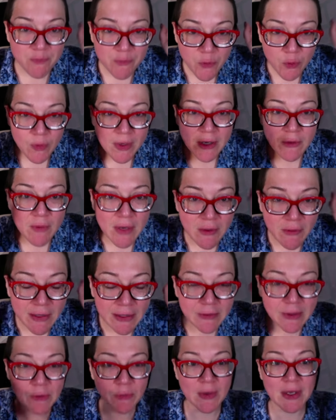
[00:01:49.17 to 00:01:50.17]
Ring, ring, ring,
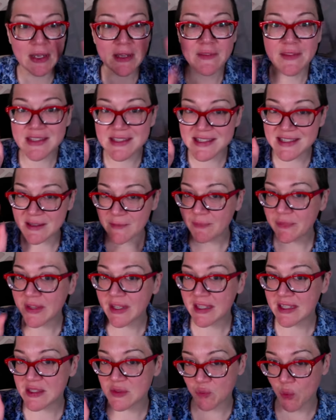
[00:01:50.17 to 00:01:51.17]
ring, ring, but
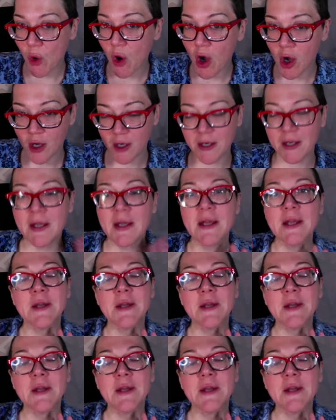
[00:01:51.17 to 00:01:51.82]
something is wrong.